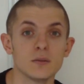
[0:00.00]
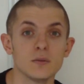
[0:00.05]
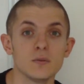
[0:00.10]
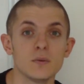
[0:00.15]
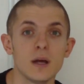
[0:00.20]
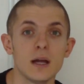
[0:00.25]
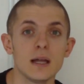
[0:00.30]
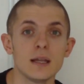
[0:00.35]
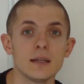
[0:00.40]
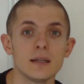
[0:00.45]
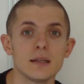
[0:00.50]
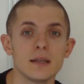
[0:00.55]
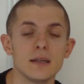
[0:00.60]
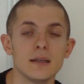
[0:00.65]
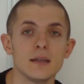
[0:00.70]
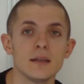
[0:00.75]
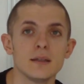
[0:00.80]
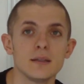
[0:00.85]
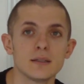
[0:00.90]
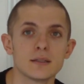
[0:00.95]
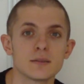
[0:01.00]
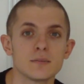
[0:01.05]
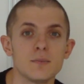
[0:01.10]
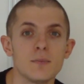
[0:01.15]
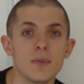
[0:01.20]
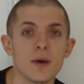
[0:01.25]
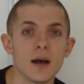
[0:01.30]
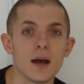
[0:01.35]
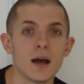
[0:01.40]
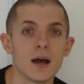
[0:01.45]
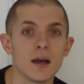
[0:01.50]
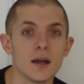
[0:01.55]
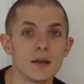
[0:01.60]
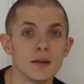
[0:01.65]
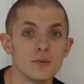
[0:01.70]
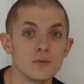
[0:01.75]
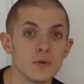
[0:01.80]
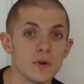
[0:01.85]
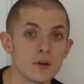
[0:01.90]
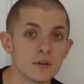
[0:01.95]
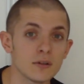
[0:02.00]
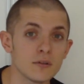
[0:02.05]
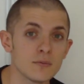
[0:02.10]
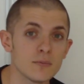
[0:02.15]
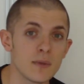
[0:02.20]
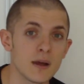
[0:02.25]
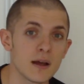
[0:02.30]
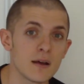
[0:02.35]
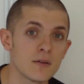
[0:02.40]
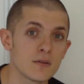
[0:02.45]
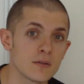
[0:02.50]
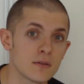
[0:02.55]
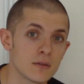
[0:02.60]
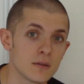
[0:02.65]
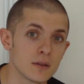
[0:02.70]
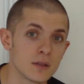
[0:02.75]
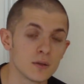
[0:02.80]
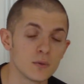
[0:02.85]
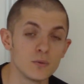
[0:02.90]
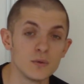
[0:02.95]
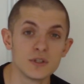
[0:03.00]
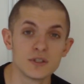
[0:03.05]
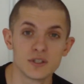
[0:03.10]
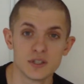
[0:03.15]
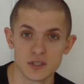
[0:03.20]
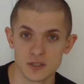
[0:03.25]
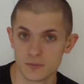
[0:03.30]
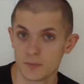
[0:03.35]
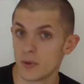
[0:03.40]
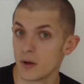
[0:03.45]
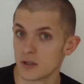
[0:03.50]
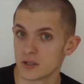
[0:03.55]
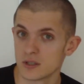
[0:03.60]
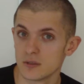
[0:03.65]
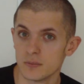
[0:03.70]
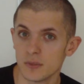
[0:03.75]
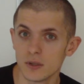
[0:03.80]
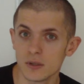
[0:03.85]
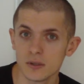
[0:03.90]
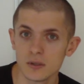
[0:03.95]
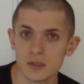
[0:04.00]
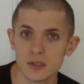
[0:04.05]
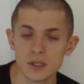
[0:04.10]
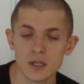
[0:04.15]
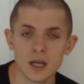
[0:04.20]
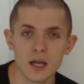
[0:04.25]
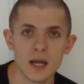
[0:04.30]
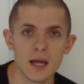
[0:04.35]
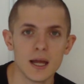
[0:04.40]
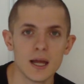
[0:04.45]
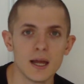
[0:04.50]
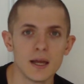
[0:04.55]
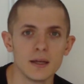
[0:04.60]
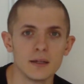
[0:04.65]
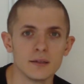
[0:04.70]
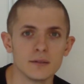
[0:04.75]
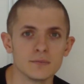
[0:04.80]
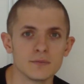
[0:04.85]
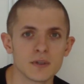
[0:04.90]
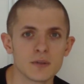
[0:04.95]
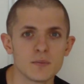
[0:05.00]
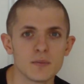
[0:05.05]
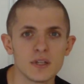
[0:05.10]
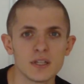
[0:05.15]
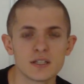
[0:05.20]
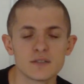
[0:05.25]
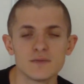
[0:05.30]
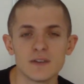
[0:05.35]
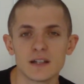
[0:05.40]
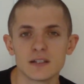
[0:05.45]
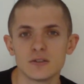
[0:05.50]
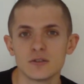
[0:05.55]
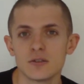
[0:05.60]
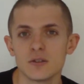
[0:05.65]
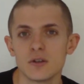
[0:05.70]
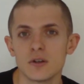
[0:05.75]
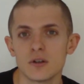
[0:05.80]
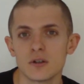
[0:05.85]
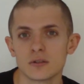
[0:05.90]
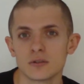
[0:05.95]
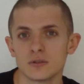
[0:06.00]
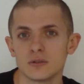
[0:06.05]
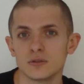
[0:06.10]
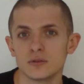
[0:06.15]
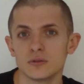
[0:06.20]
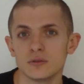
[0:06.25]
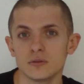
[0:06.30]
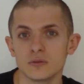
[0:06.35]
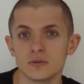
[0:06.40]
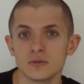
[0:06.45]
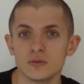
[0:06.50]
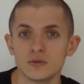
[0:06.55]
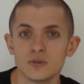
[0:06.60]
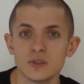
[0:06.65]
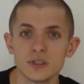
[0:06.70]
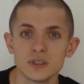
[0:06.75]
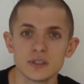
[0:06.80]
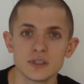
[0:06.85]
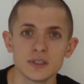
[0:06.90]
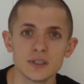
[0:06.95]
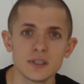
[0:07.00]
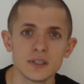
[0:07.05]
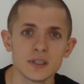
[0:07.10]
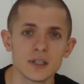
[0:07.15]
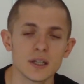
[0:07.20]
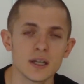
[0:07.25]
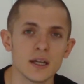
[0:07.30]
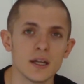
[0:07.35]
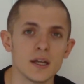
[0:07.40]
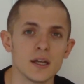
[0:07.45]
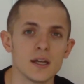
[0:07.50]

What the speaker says: One is by word of mouth, which is possible, and that means that you go to Twitter